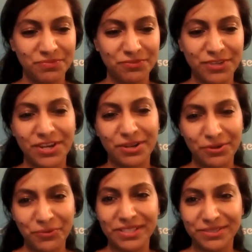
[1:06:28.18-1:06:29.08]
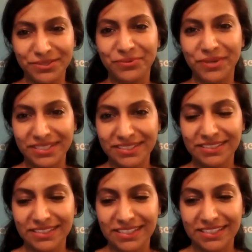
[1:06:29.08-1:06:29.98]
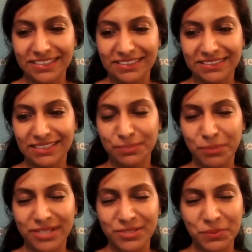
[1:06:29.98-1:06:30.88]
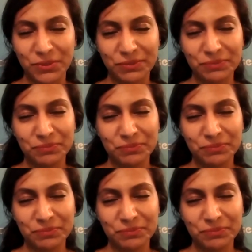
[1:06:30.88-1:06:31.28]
figure out a way to do it. It's possible.